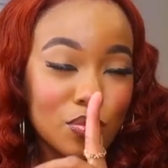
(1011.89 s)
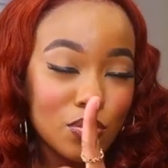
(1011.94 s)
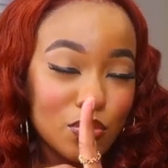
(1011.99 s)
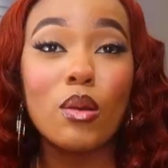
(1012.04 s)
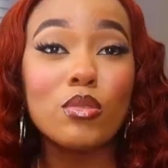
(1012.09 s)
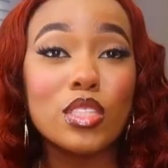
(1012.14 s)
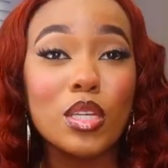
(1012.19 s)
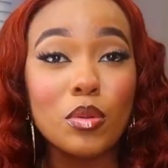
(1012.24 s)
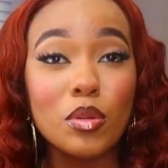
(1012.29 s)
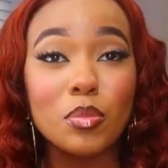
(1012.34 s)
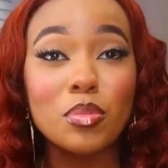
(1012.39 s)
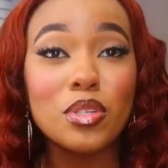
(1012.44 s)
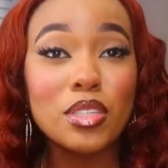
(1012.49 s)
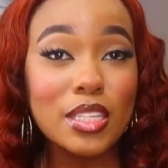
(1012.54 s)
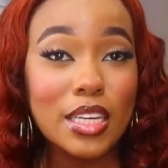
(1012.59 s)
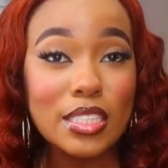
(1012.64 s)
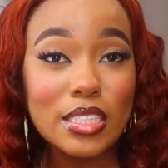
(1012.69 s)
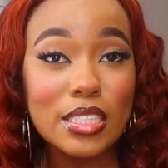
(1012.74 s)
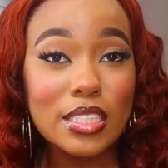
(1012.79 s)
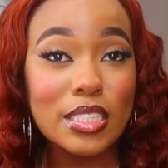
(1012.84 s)
I was able to put
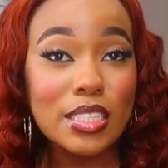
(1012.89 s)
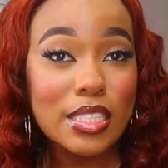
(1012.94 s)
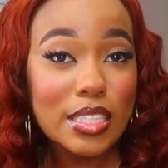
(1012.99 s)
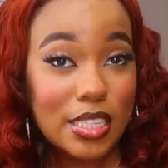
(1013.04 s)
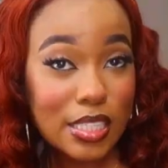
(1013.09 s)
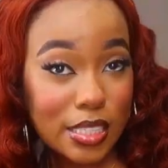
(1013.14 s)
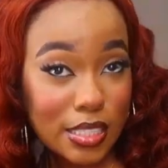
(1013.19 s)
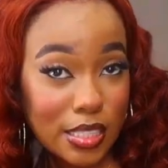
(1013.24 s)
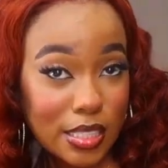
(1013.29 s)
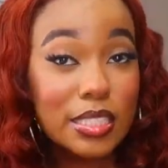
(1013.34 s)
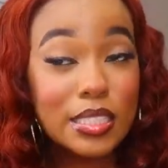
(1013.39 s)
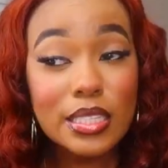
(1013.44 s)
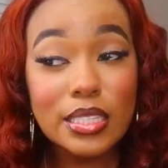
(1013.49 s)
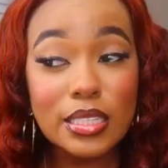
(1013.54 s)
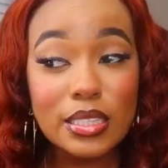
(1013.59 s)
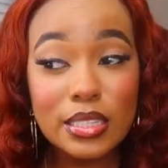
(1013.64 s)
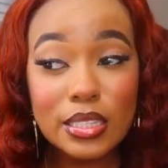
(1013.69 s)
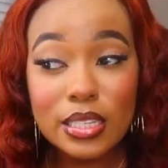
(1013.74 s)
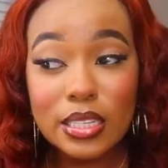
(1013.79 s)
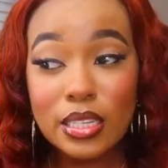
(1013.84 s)
that to the test. That's a
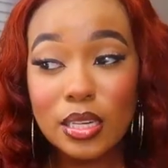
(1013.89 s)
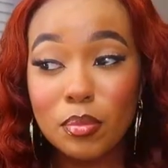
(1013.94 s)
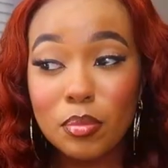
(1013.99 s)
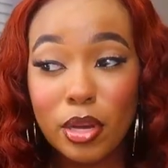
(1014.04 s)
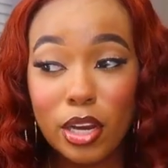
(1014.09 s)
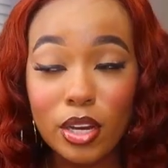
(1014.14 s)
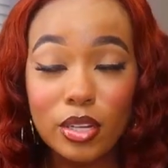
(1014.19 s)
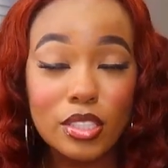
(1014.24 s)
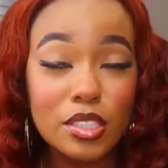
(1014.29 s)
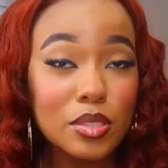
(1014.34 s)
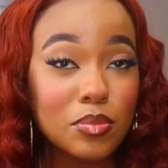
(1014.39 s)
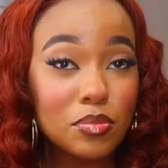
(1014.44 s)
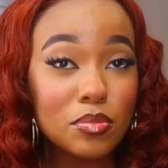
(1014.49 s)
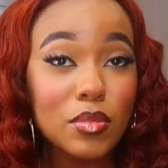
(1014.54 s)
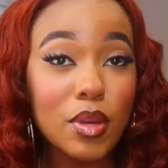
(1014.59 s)
good thing about it.